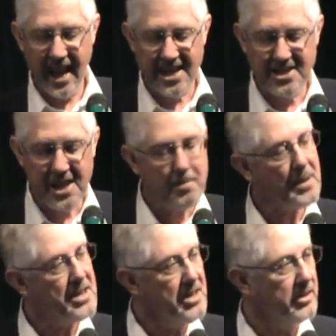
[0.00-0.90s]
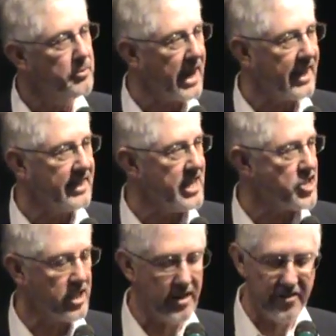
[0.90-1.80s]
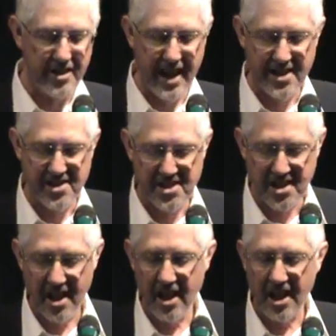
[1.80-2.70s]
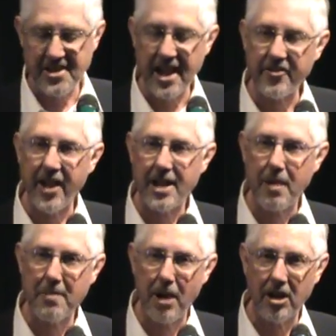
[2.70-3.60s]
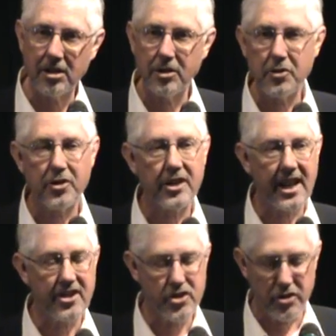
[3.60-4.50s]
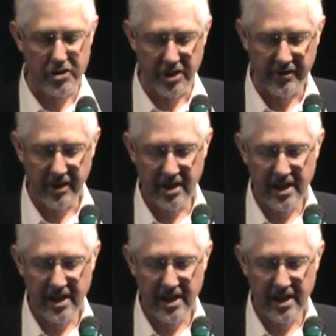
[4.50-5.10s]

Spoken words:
and deepen recognition of the nexus identified by Martin Luther King Jr.